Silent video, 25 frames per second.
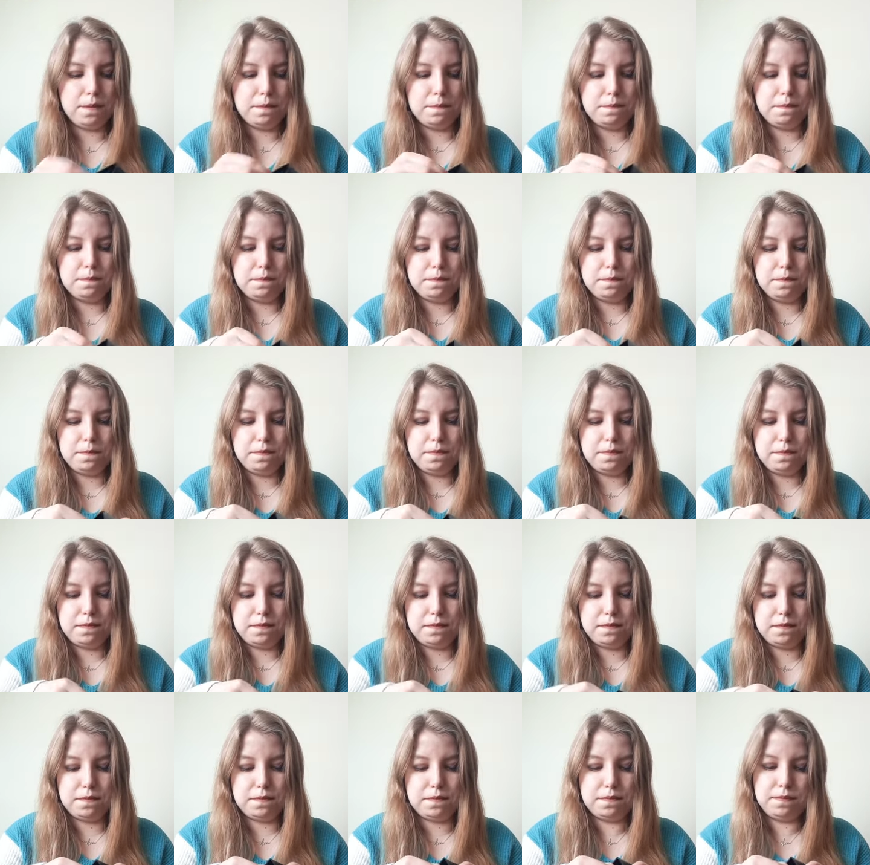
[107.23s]

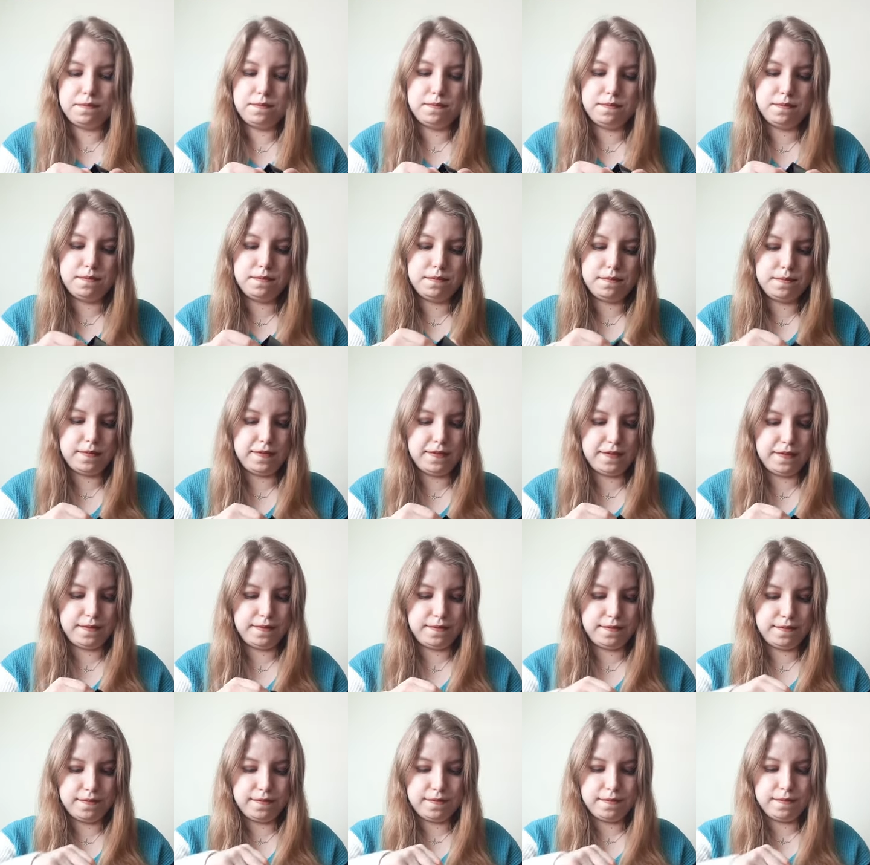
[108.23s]

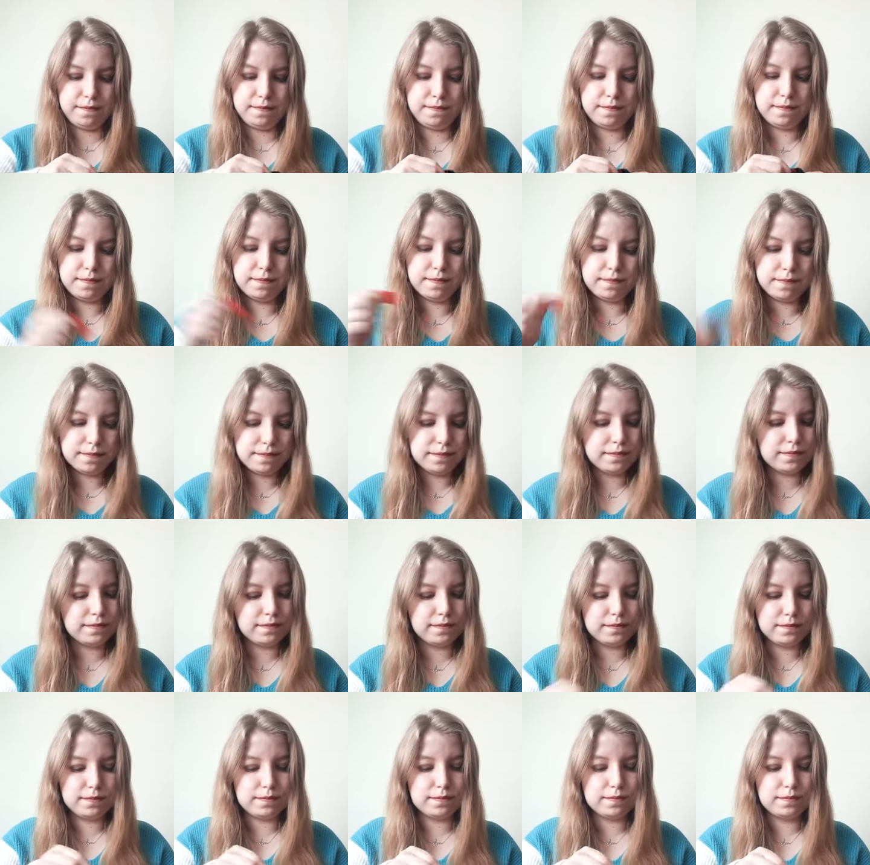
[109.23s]

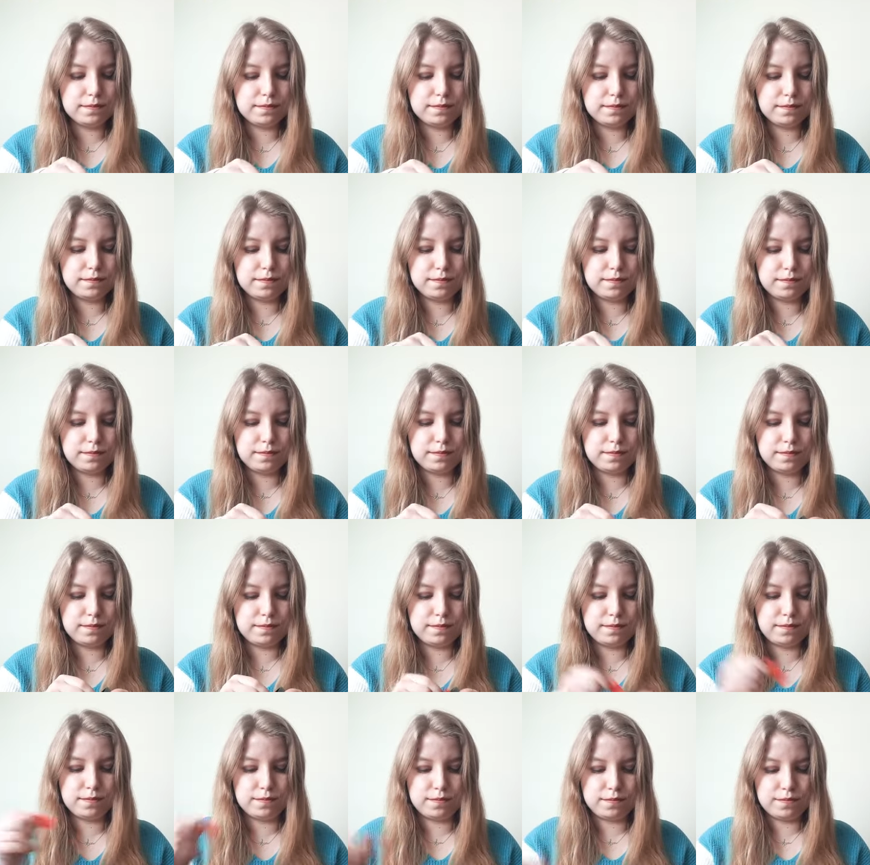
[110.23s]

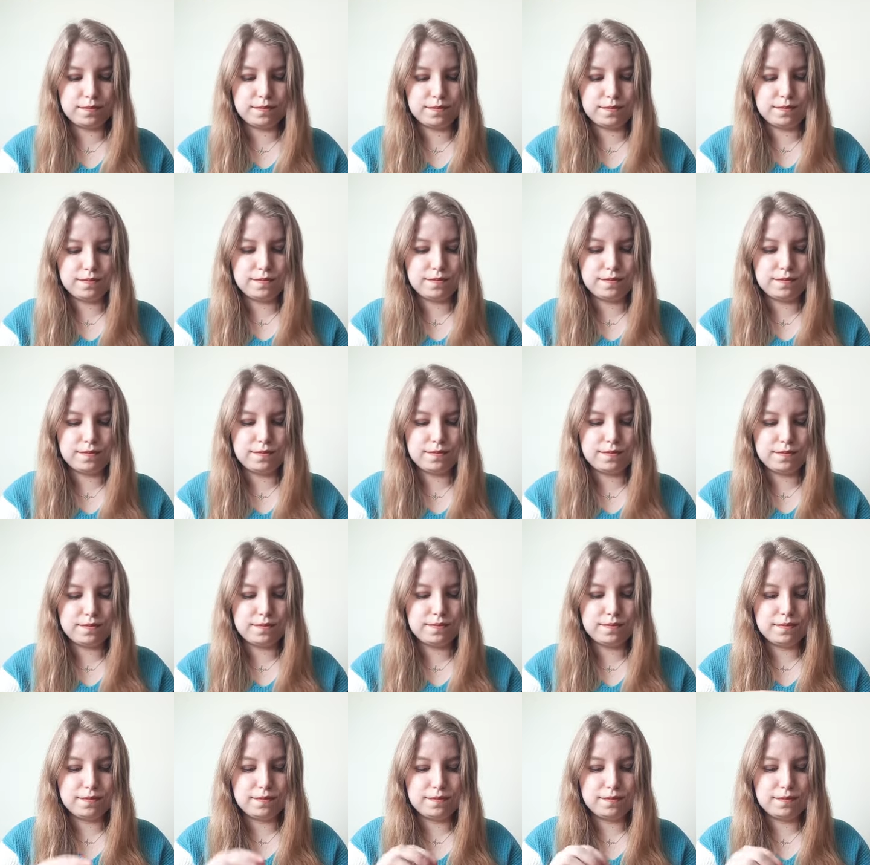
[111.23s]

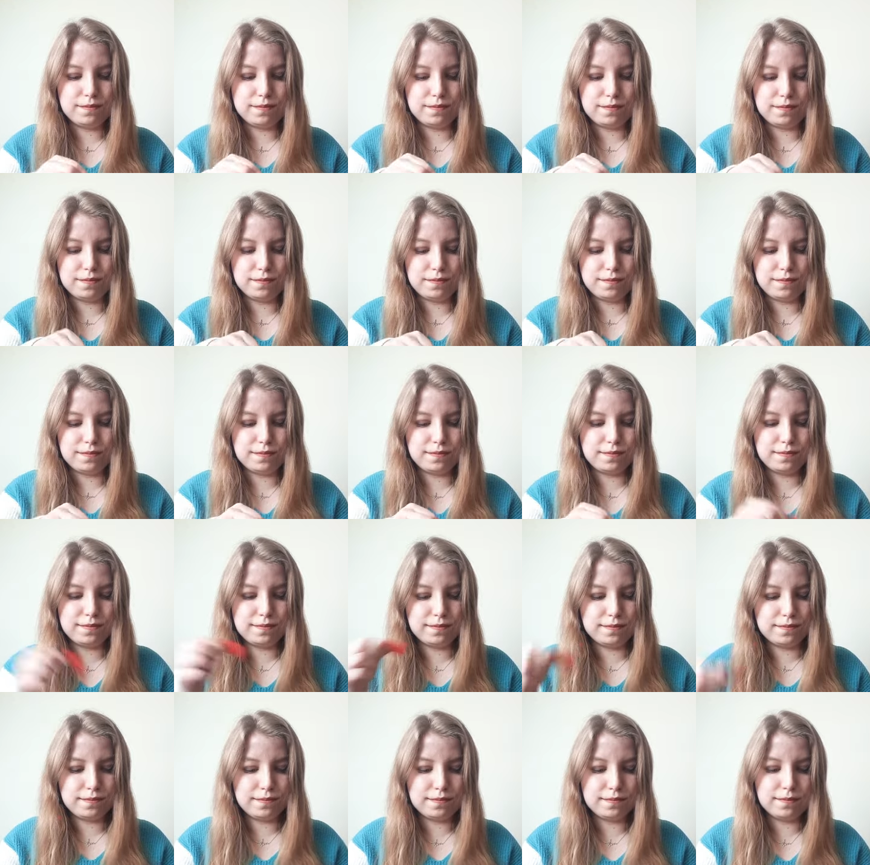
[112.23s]

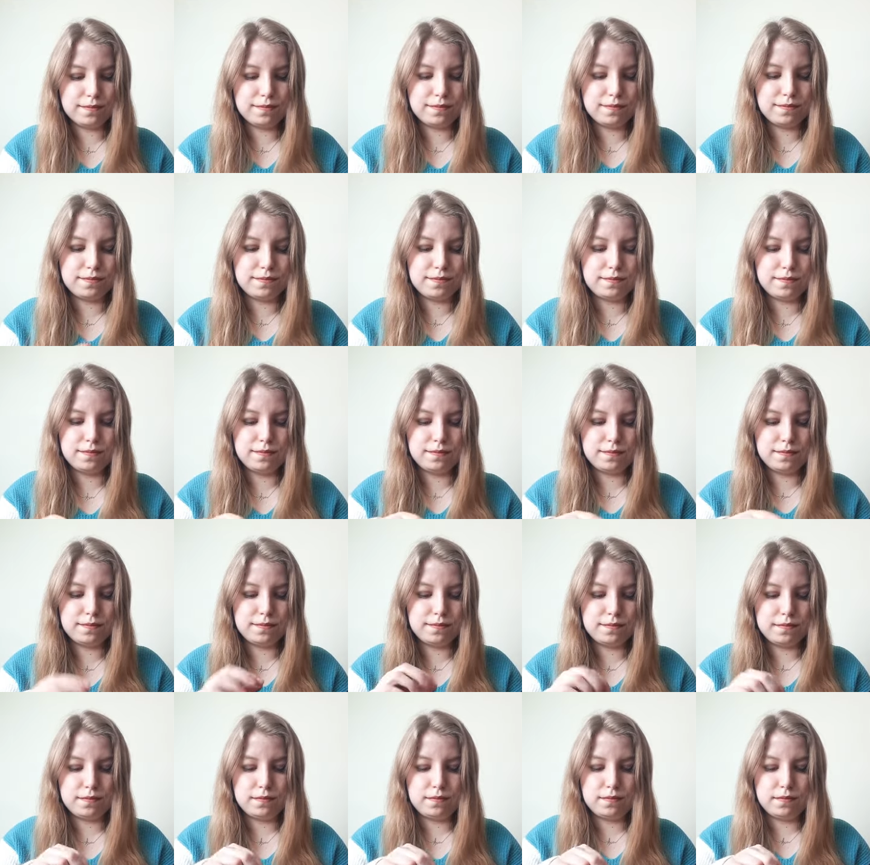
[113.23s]

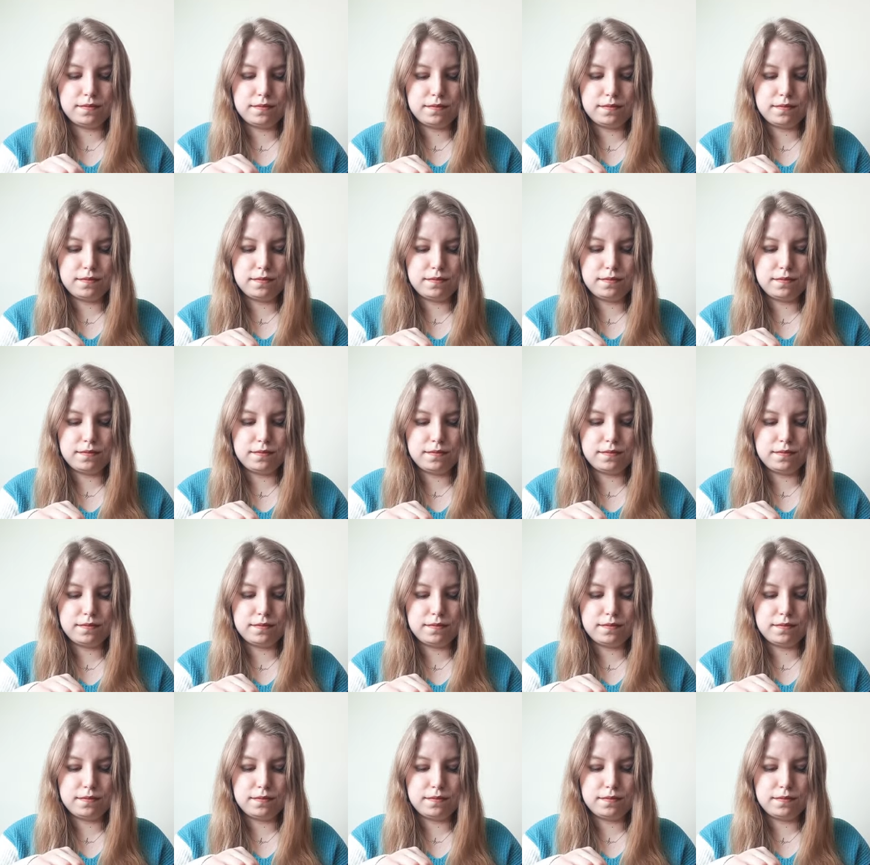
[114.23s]
(silence)